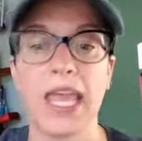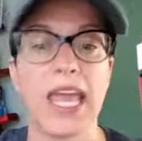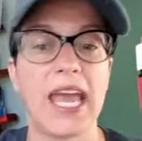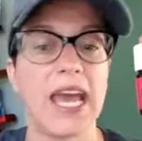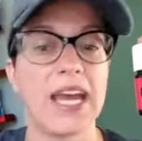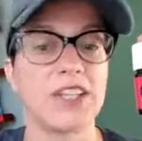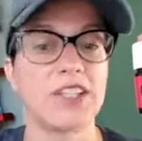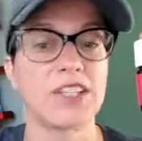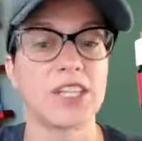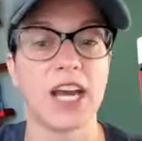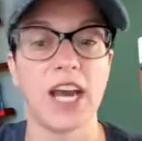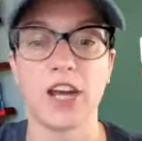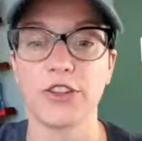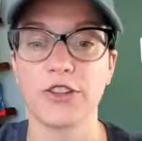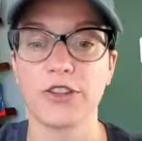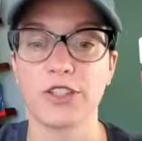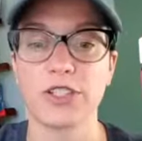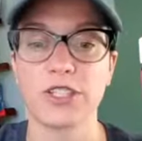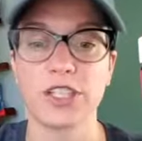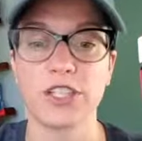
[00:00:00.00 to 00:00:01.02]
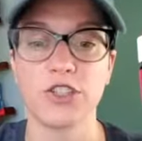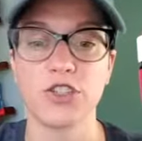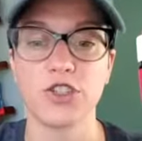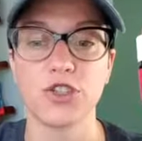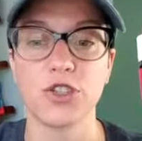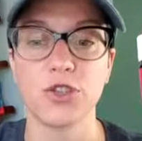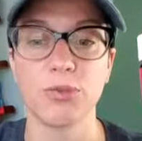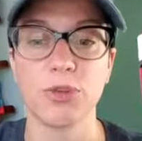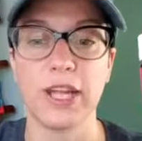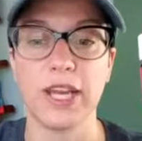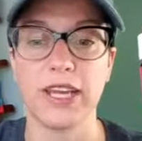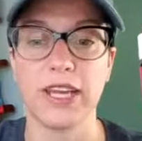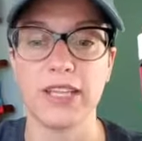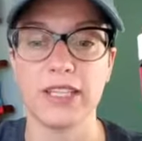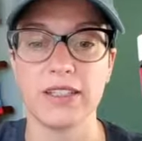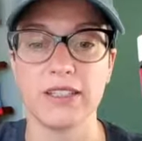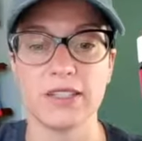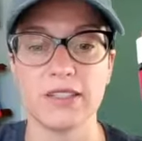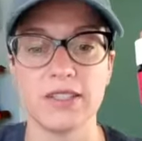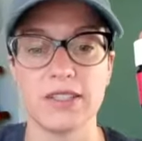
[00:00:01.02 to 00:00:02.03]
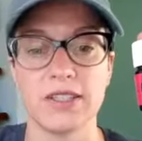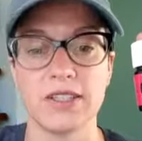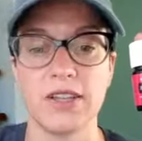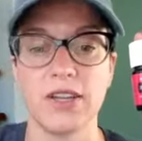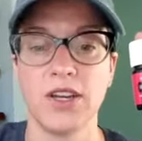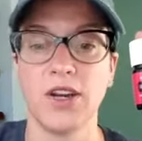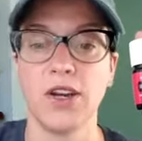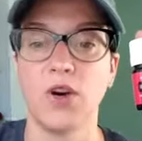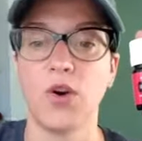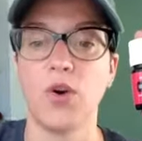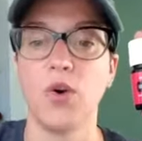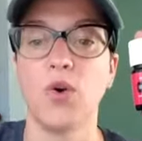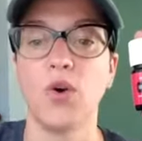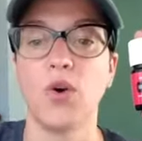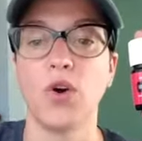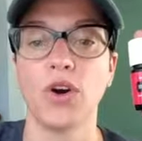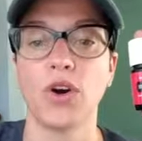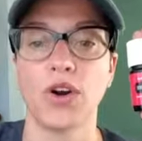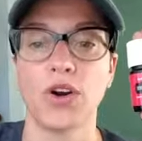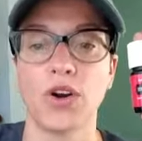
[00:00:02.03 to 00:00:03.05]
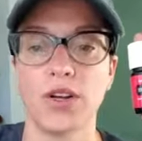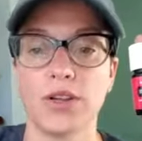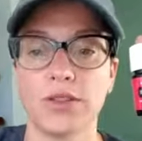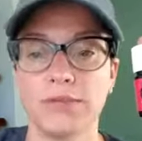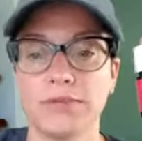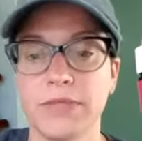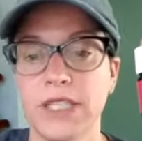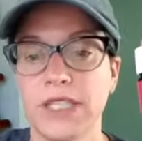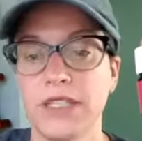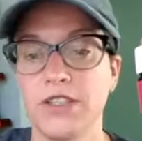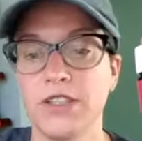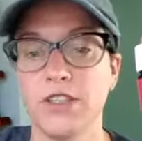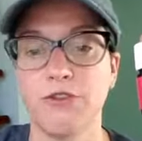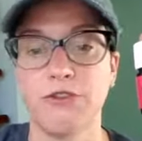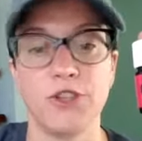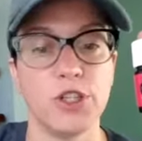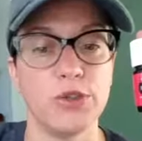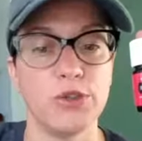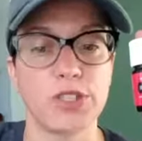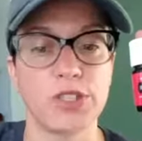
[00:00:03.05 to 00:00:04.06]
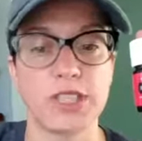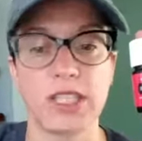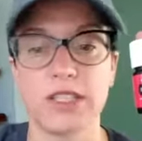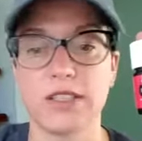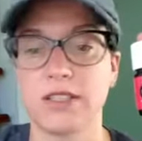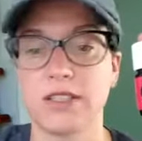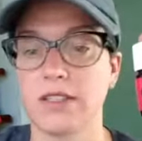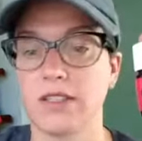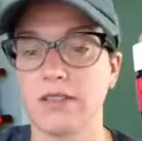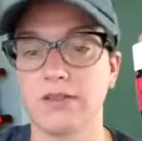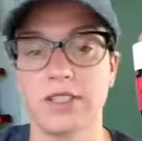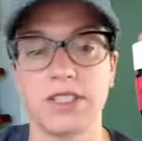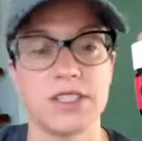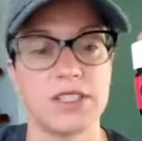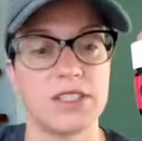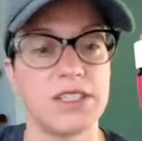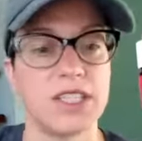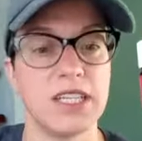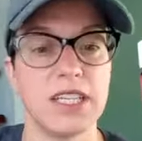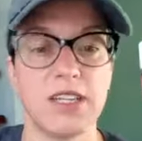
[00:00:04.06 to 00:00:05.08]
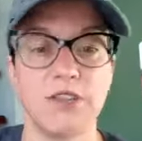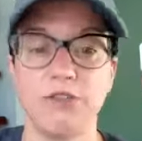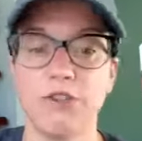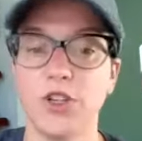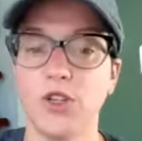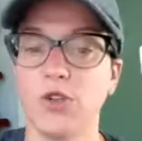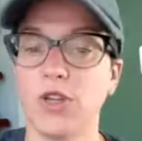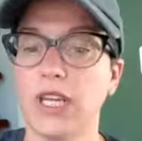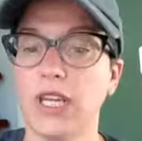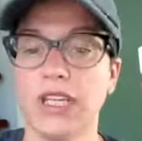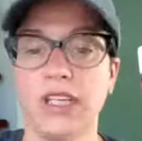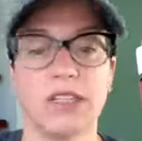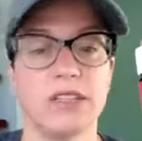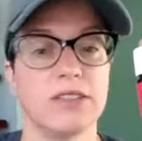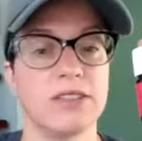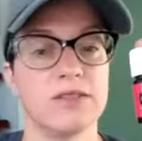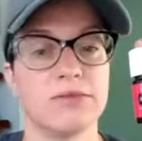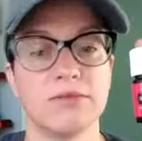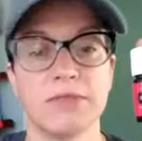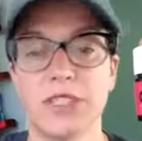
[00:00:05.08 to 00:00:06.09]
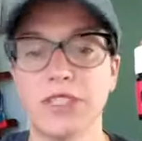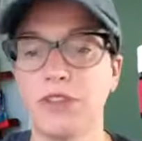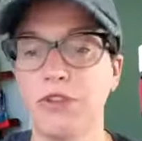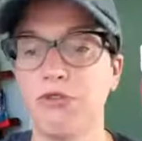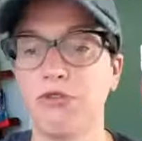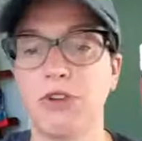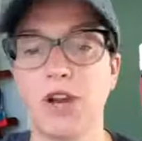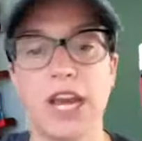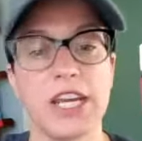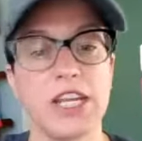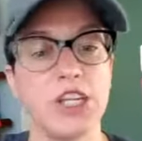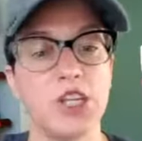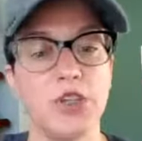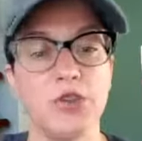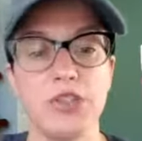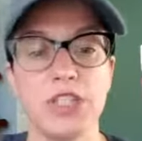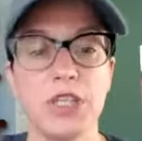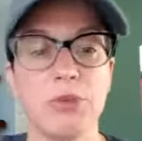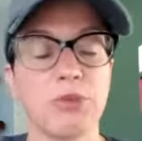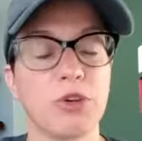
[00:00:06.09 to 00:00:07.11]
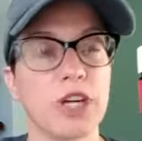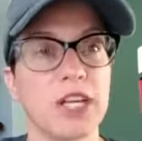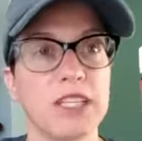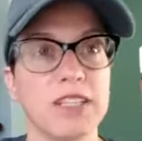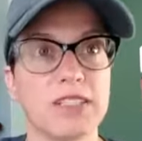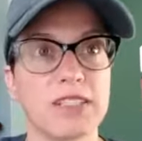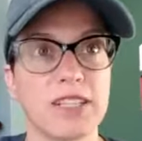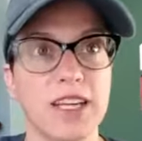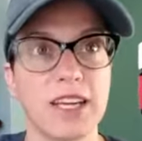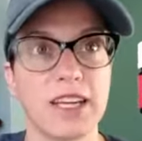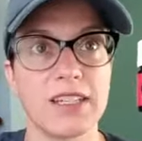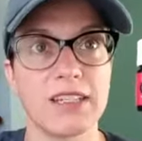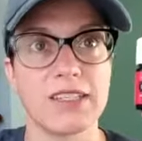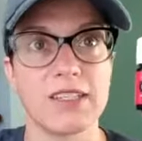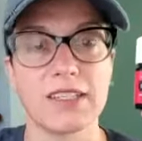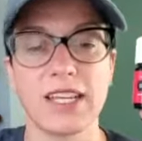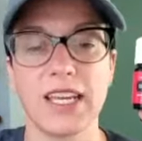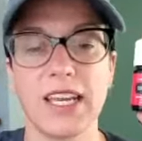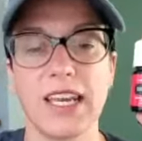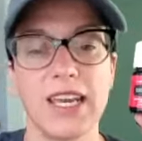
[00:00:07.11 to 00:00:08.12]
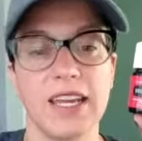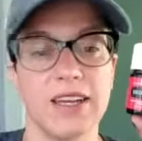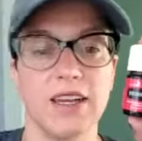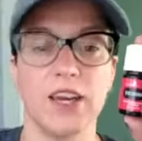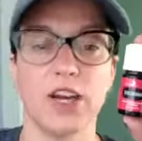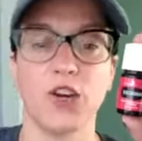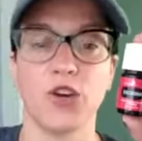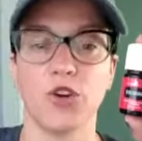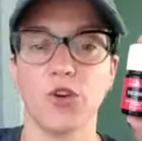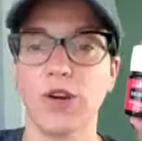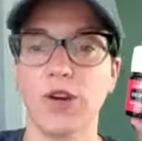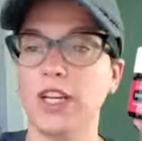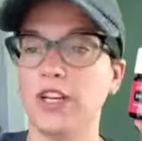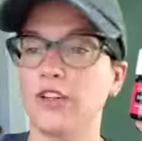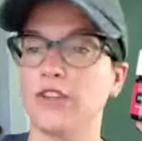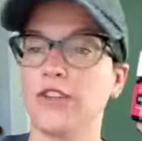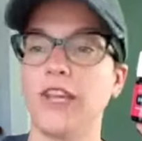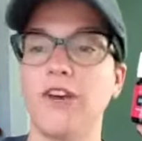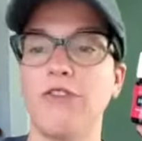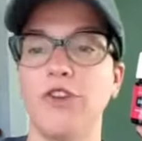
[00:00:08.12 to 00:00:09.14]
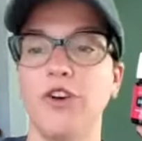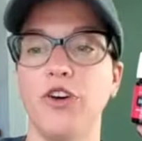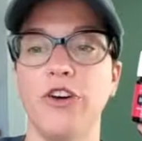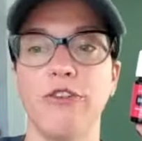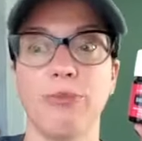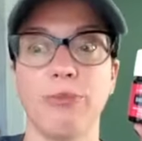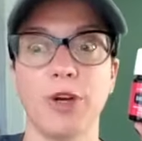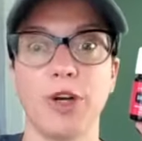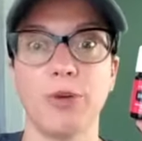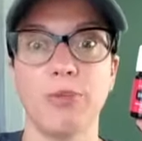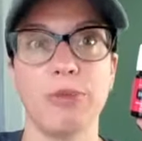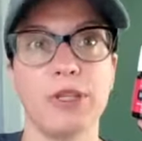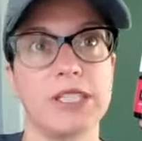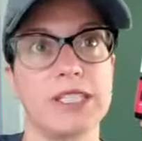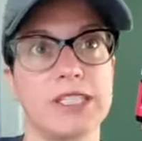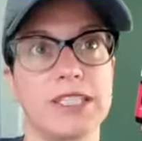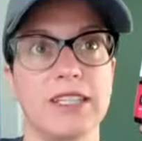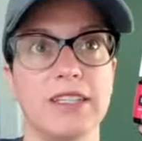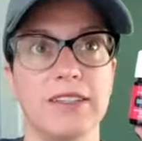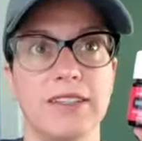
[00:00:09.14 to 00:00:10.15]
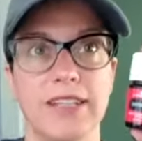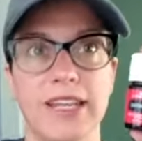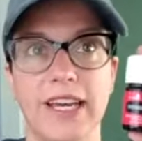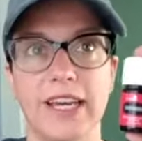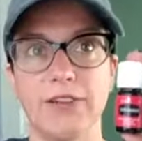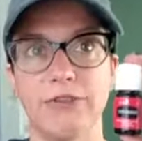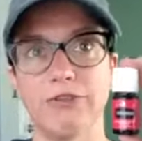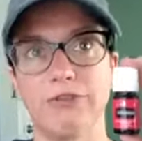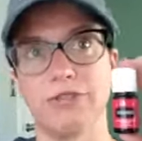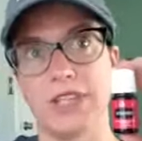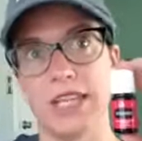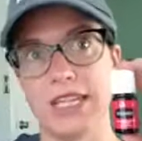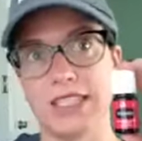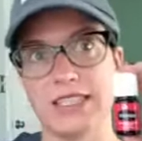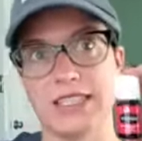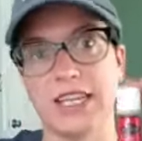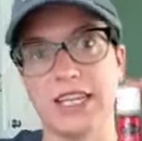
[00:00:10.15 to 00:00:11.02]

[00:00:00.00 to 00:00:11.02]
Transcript: Add to other essential blends, or diffuse it to see if you can find new, deeper insights and a greater level of purpose in life. That